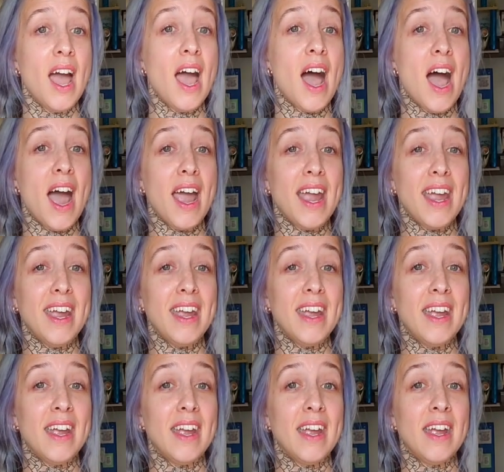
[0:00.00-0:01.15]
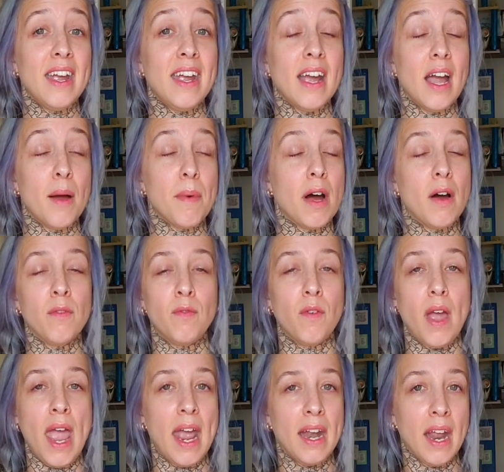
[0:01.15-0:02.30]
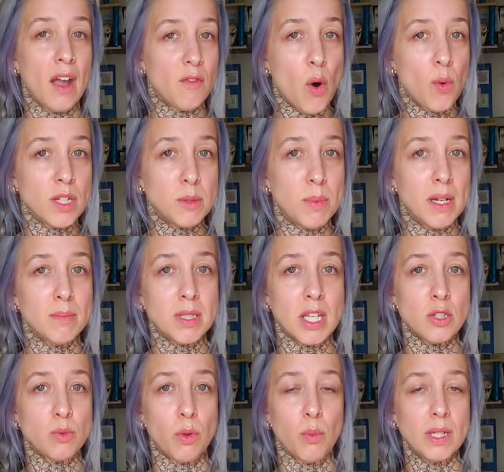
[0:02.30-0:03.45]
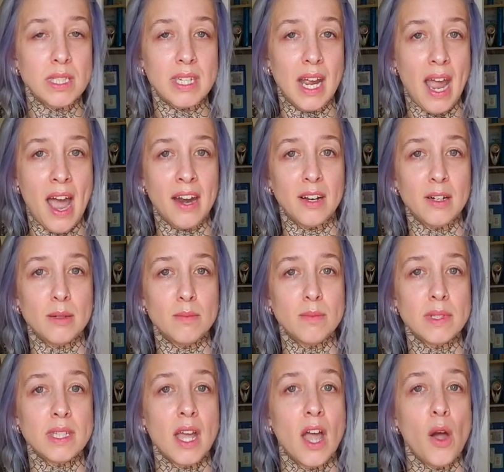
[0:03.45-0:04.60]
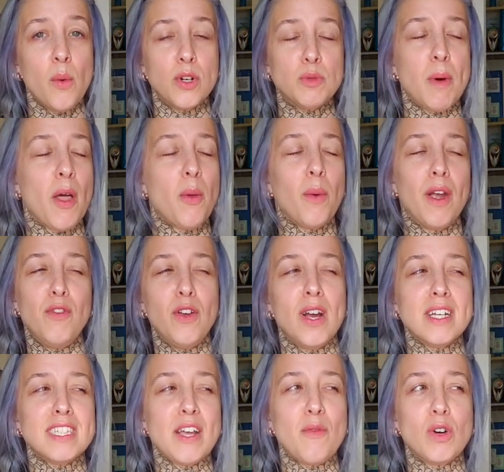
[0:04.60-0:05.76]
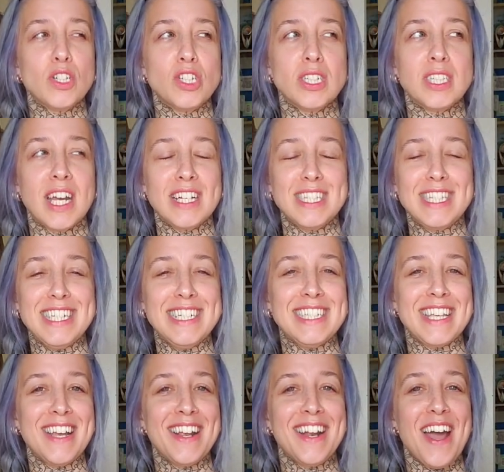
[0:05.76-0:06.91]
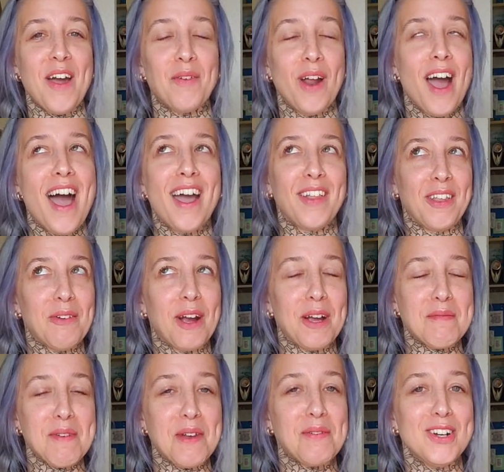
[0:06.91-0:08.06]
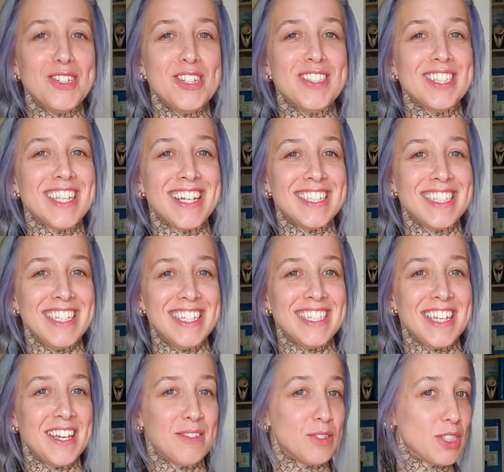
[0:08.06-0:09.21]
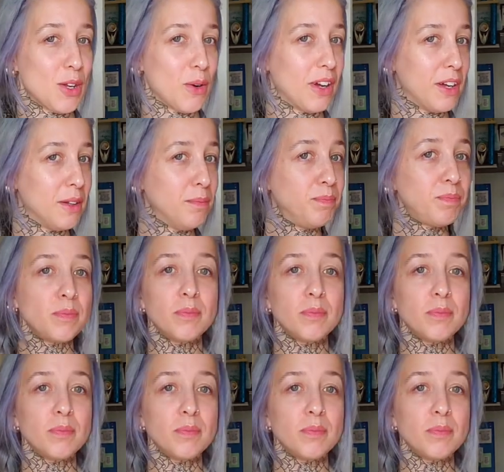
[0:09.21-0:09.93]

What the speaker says: I am and have always been obsessed with Wednesday Addams, which, by the way, if you guys haven't watched the second season, I would highly recommend watching the second season. It was so good.